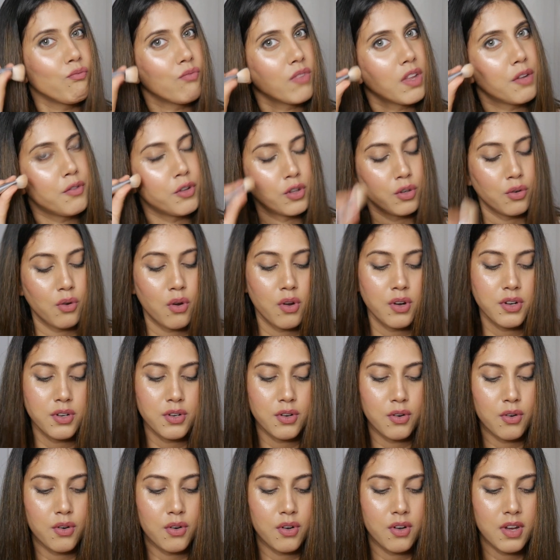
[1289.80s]
for the
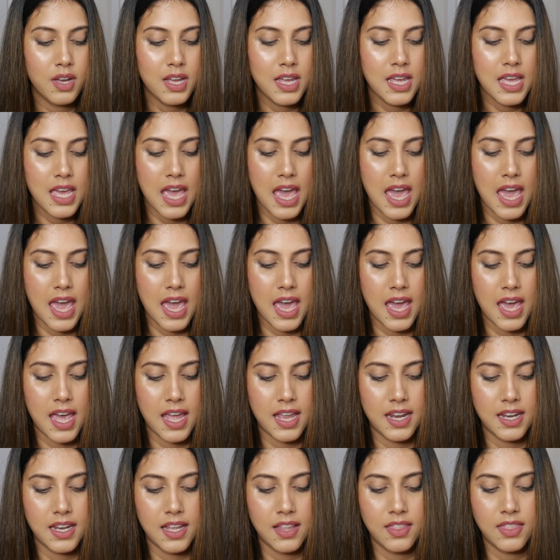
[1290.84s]
contour,
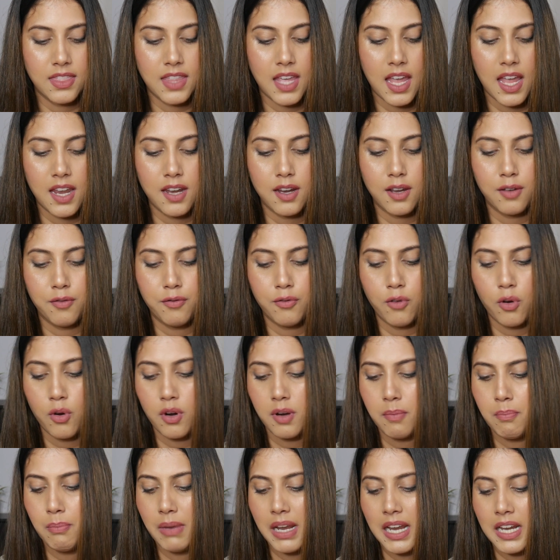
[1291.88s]
and then
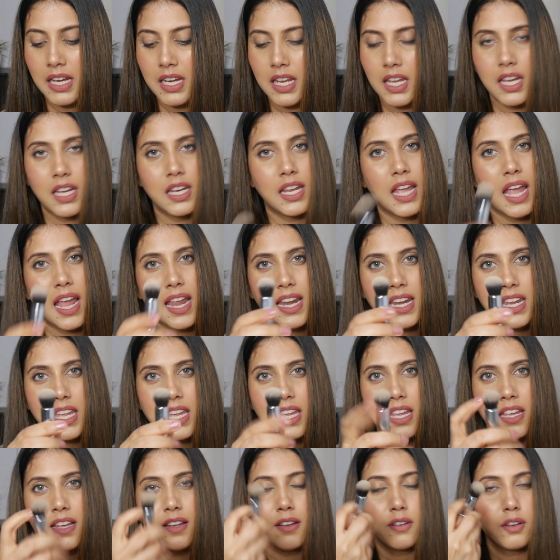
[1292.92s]
for blending in
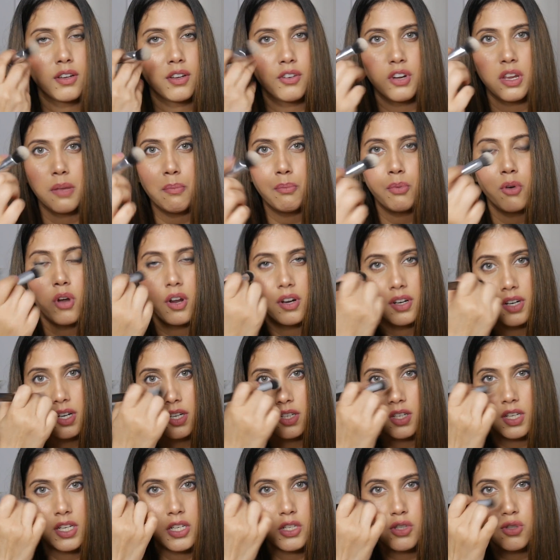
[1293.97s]
any cream
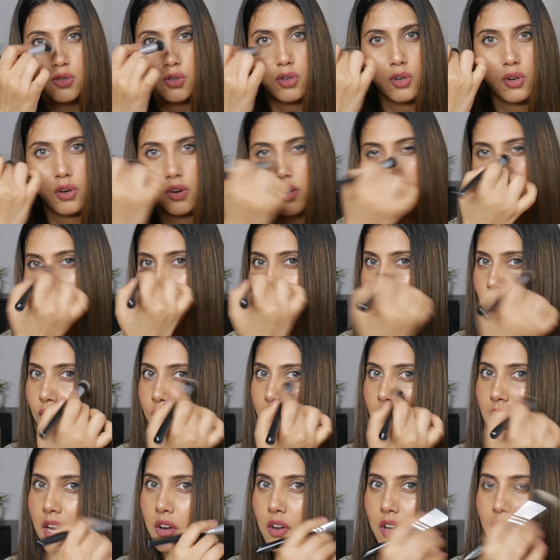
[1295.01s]
product into your, you know,
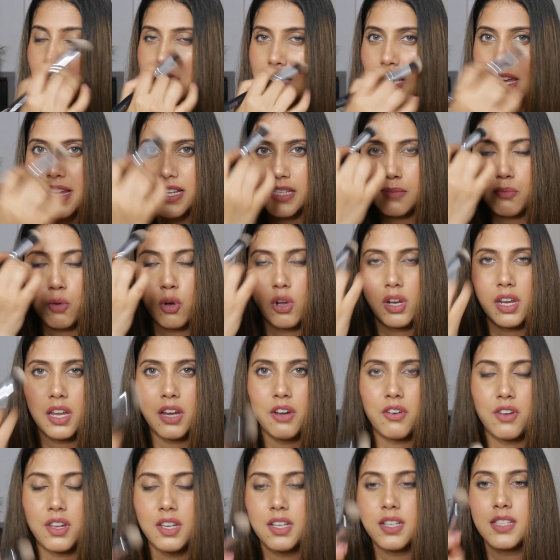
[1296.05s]
areas like small
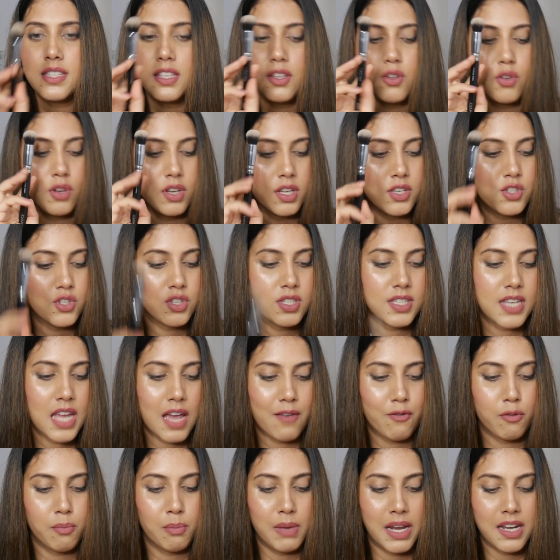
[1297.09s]
areas, you can just
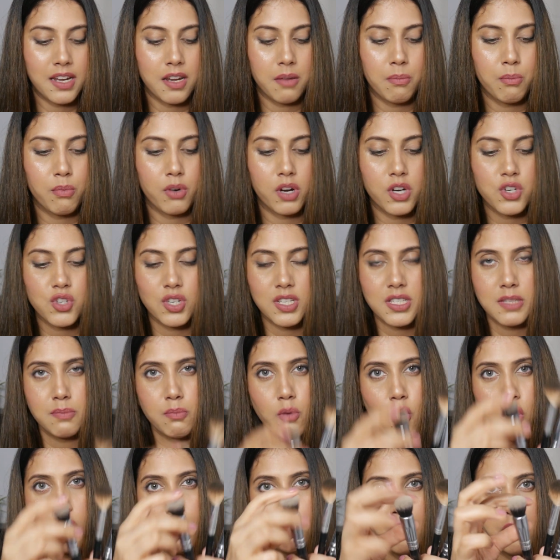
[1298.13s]
have a blending brush, a
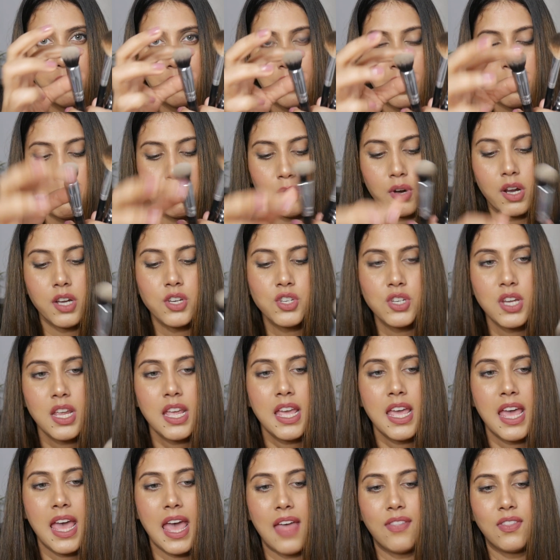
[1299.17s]
small buffing brush,
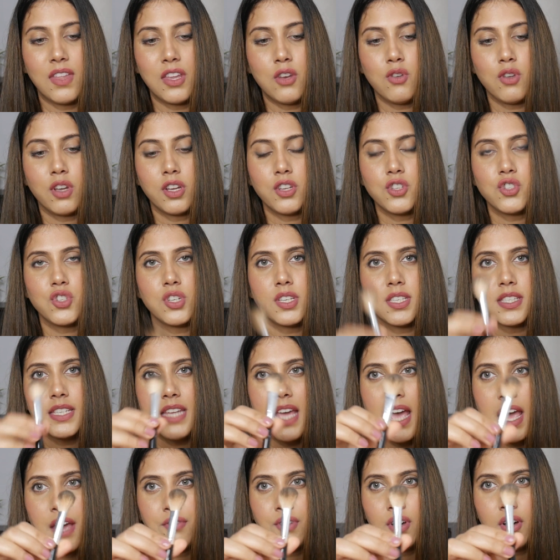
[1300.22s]
and then you can just
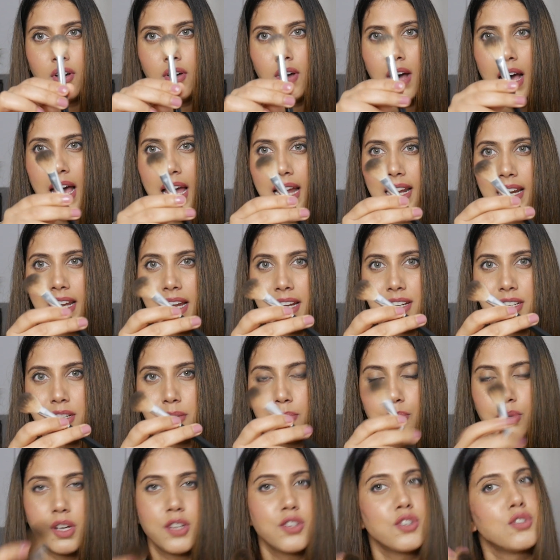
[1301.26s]
have a highlighter
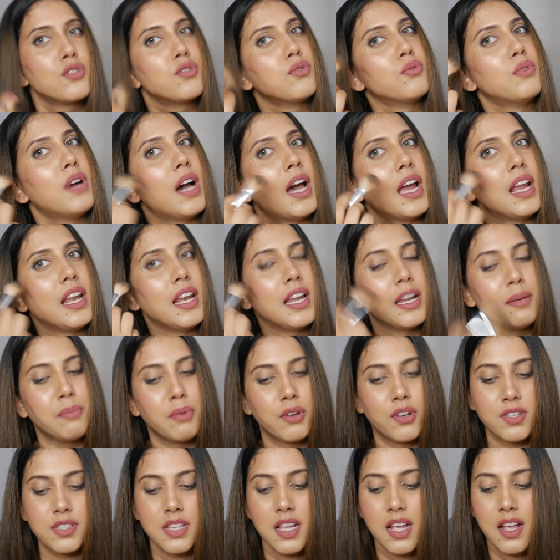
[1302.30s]
brush to highlight,
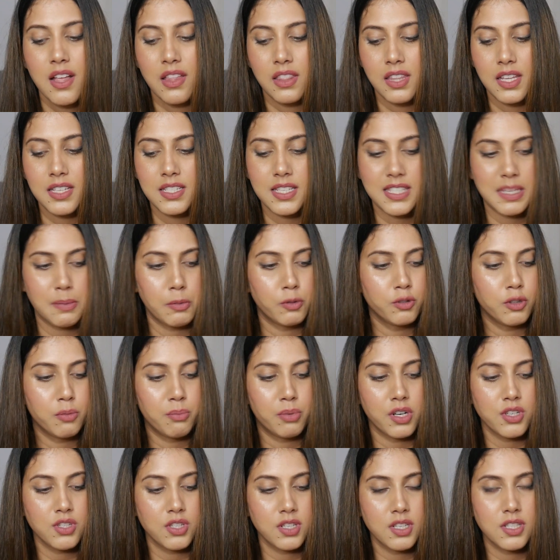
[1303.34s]
because these are some of the
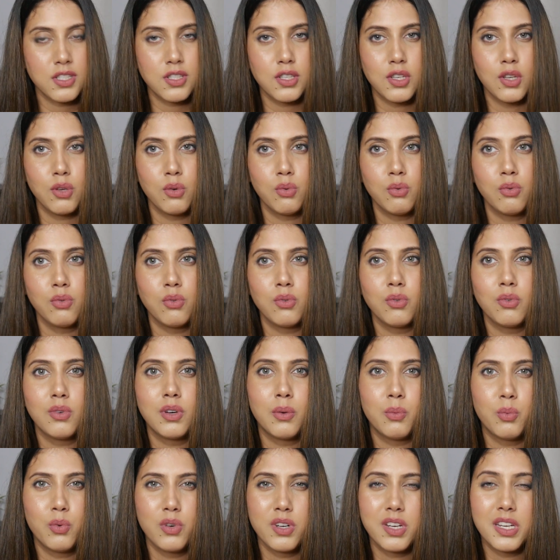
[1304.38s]
brushes you
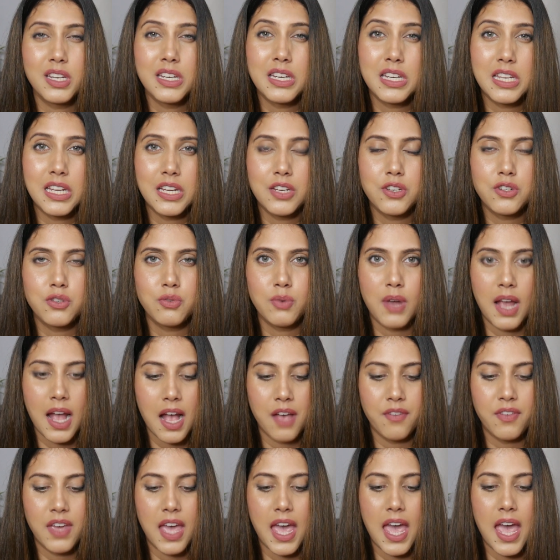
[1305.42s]
would need to
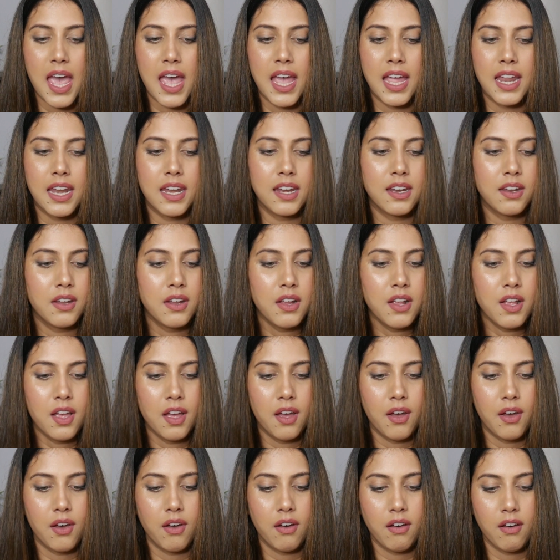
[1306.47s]
have and
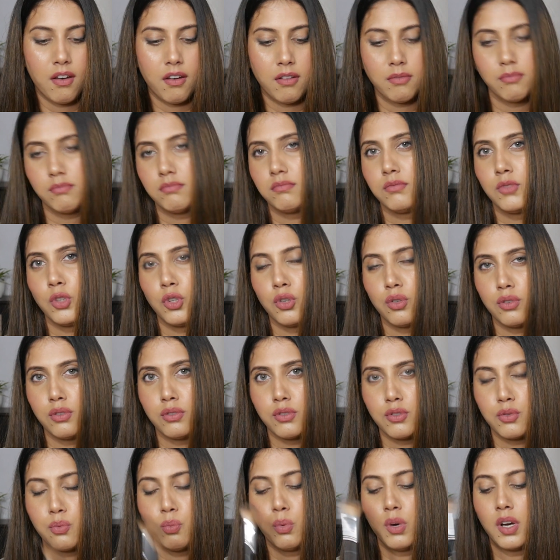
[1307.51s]
you
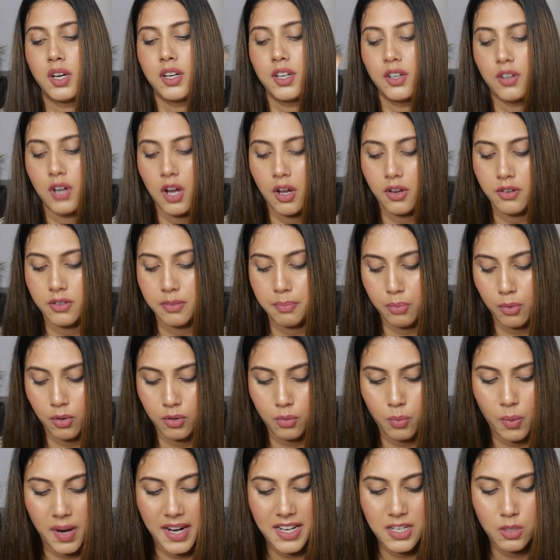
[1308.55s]
know, to work around for
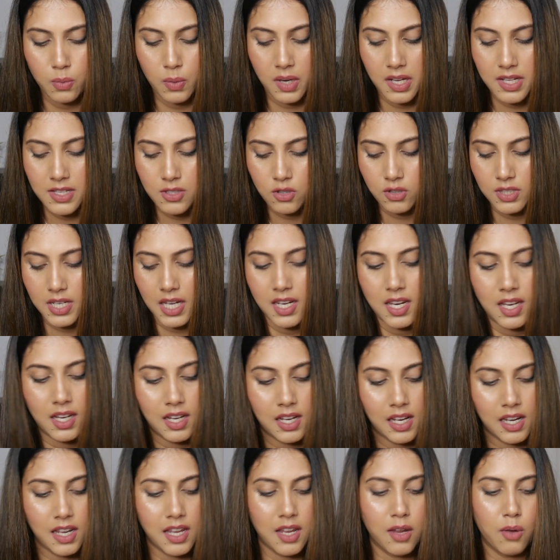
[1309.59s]
quite well. So
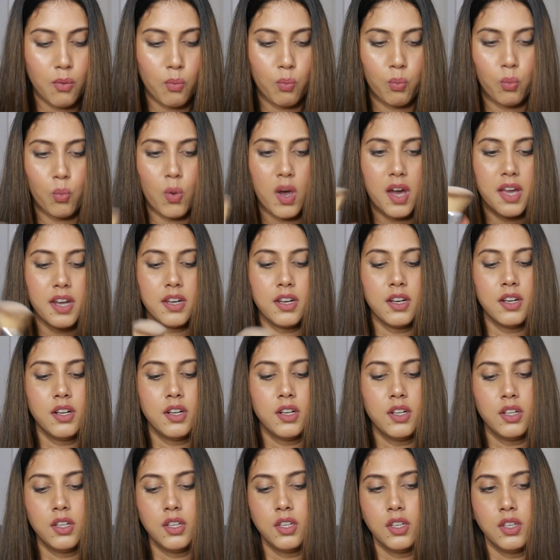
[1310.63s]
technically 1,
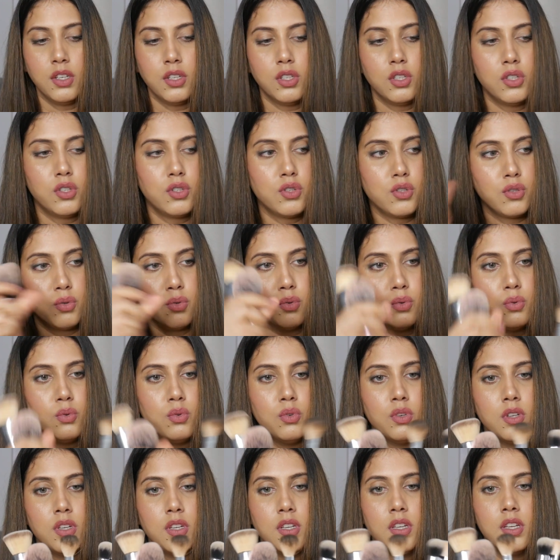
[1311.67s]

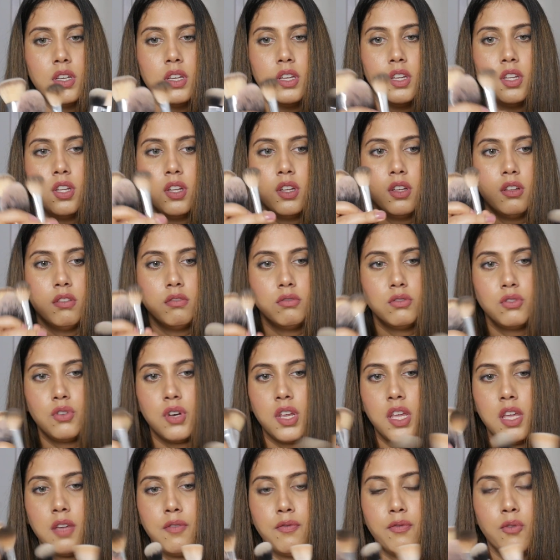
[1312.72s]
2,
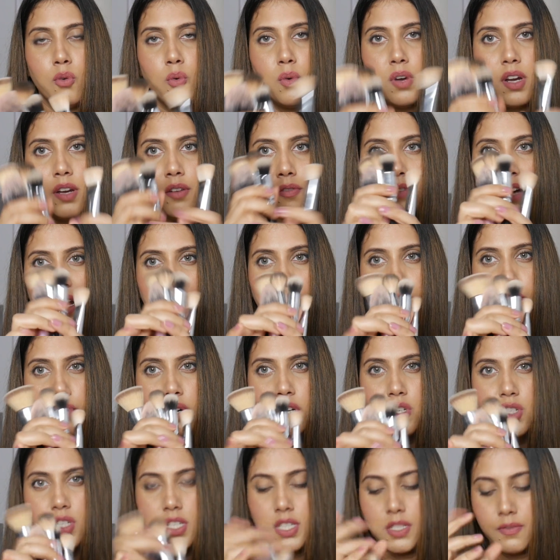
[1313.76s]
3, 4 and 5
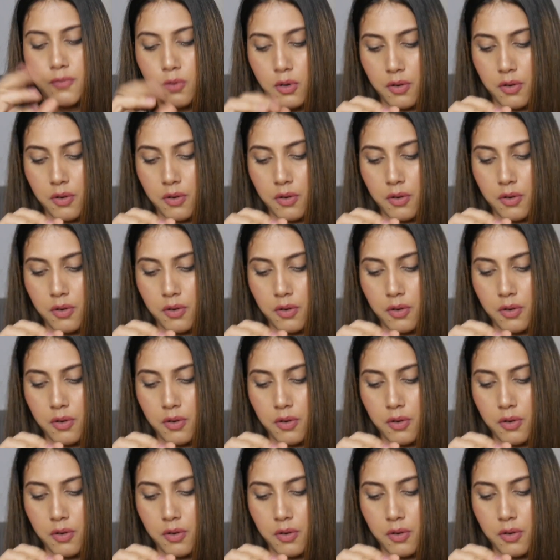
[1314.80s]
brushes